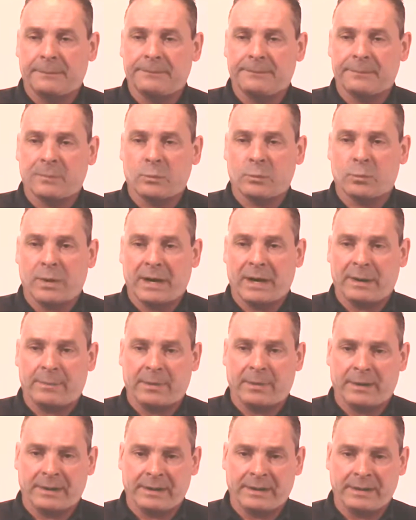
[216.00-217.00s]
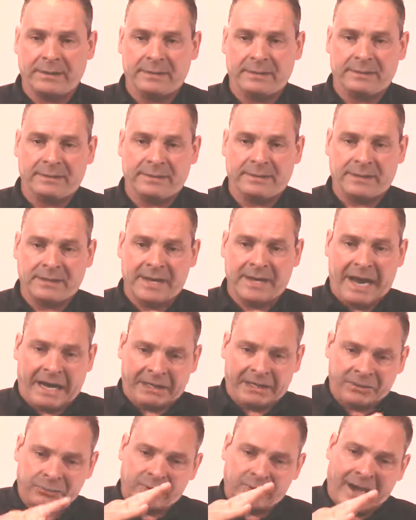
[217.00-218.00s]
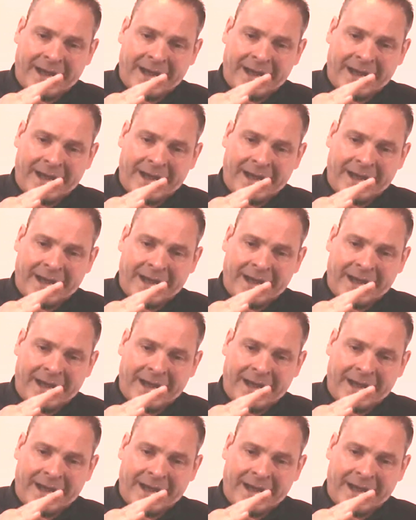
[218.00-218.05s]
whereby the extra